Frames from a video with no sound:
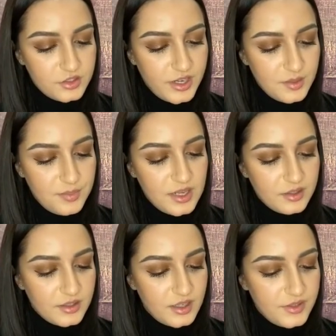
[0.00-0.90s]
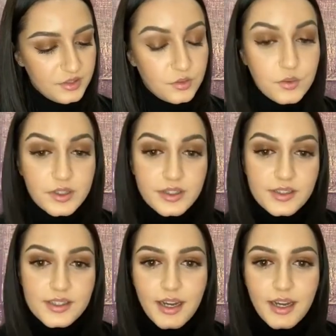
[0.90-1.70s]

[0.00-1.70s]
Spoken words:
try to peel it off on the corners.